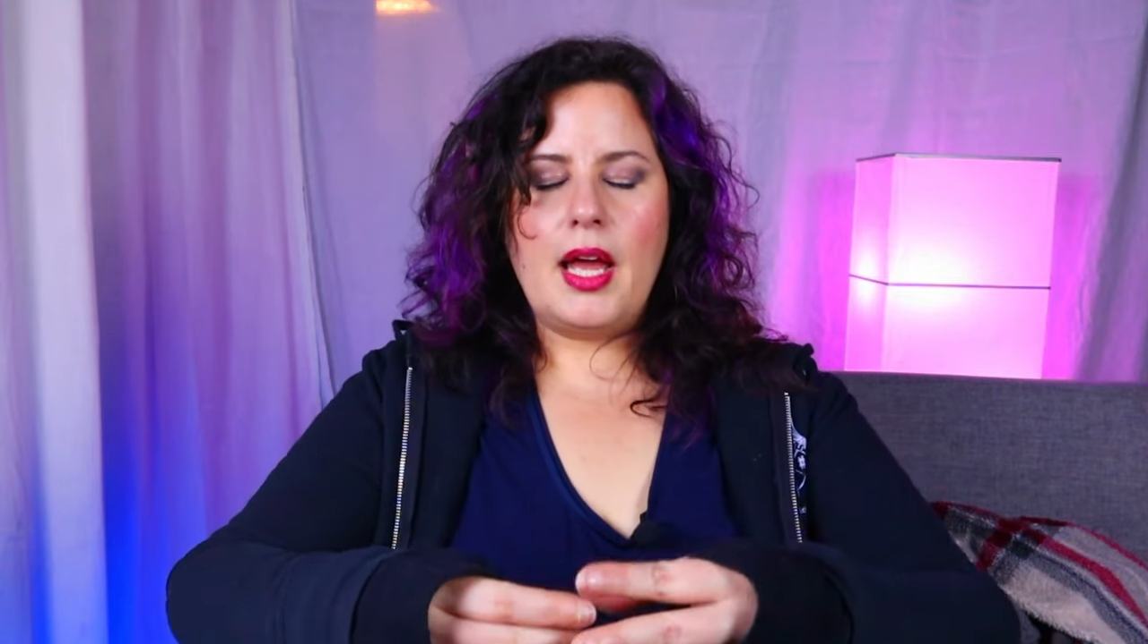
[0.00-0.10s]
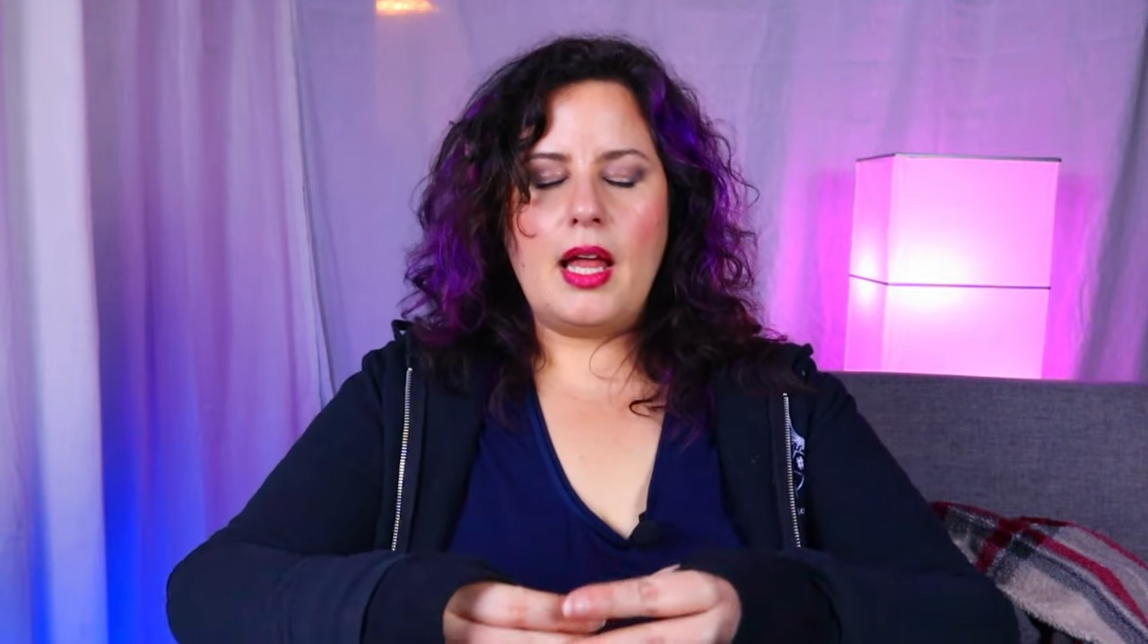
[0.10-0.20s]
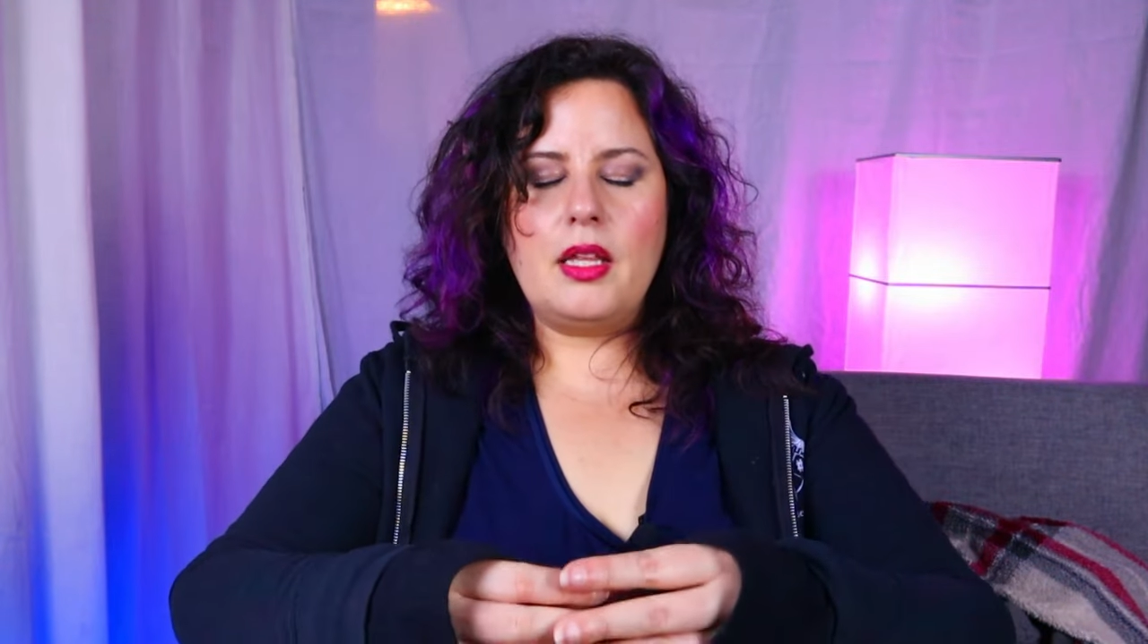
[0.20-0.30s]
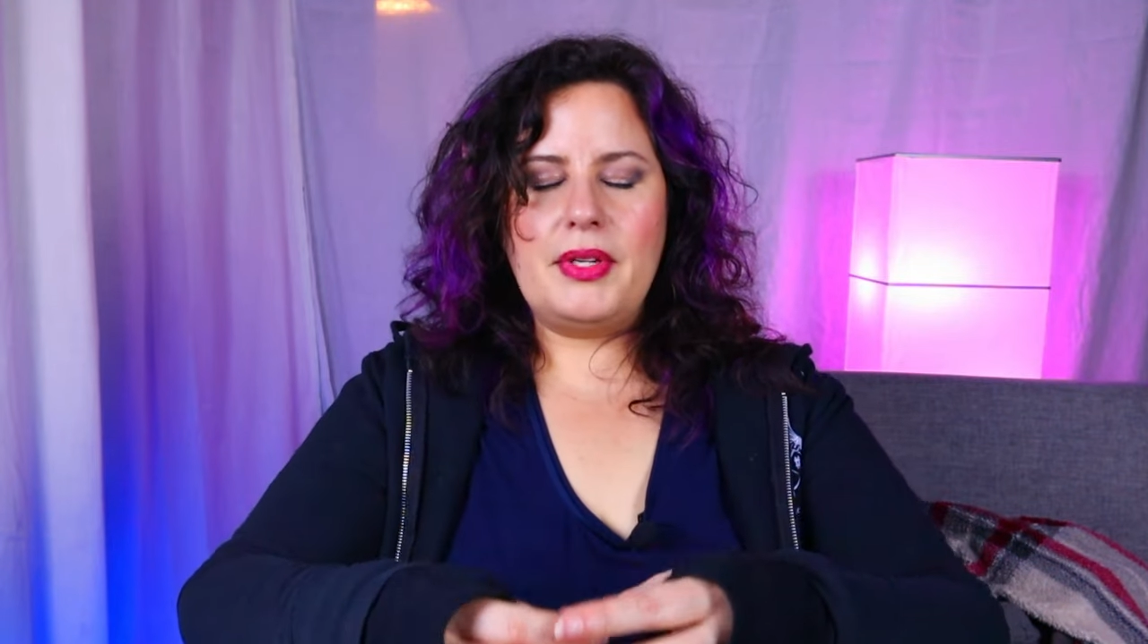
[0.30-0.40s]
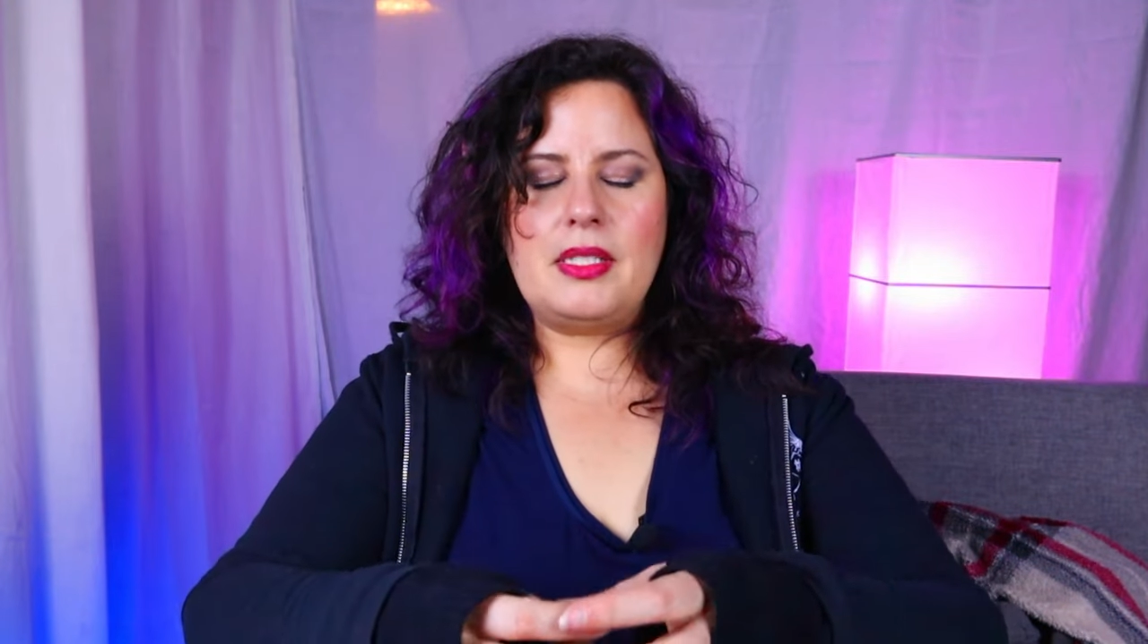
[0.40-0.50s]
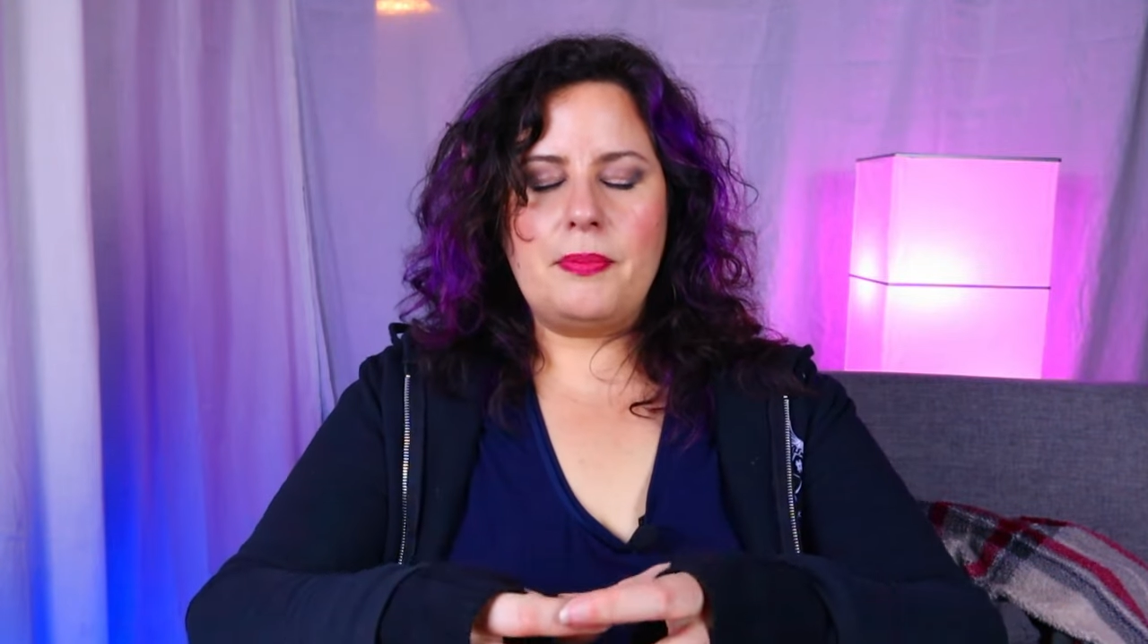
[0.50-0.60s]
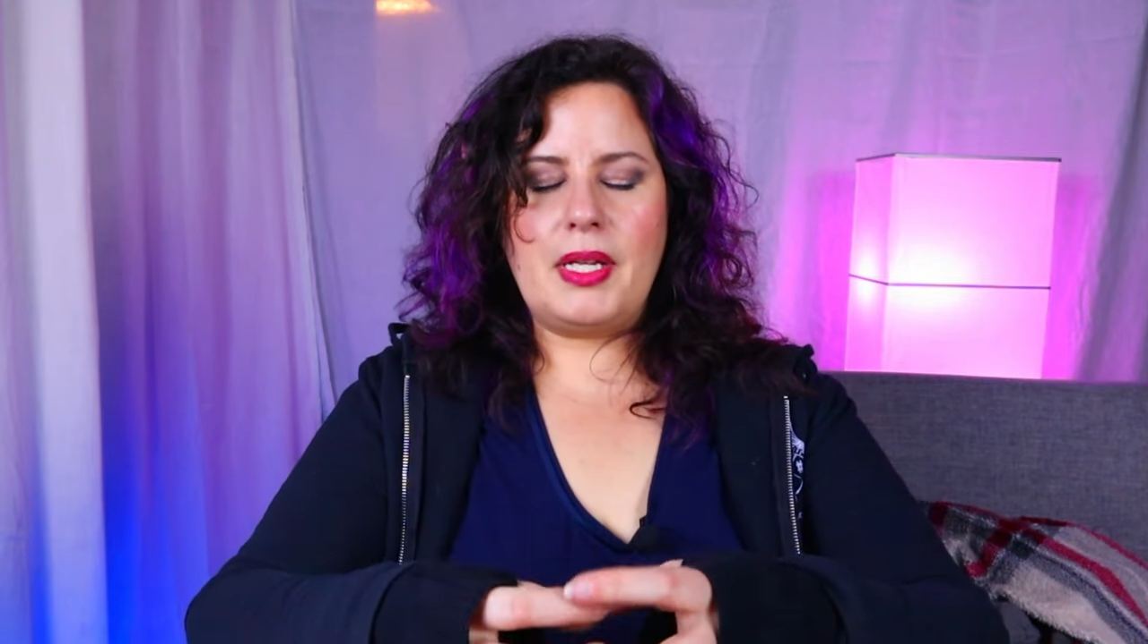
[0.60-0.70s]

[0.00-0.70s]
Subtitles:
Eloise and